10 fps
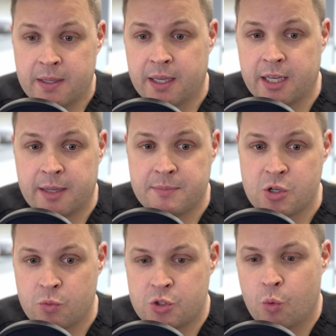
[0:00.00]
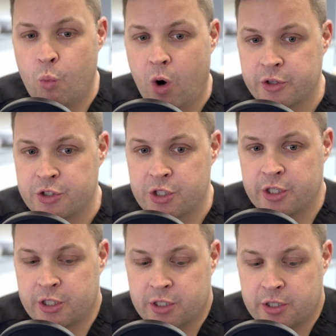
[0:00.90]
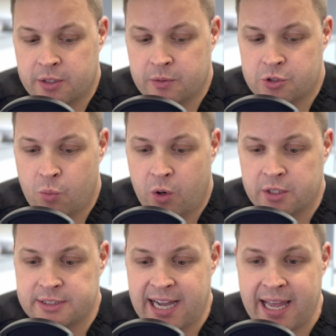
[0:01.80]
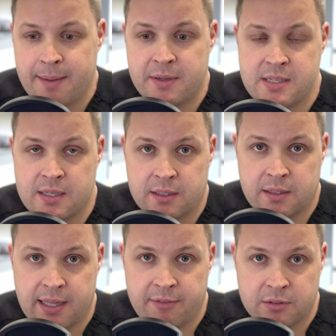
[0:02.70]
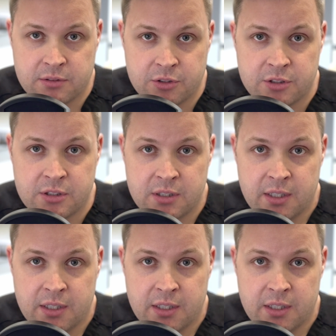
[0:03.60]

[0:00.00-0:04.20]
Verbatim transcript: um, to, to what do, uh, to what diameter level does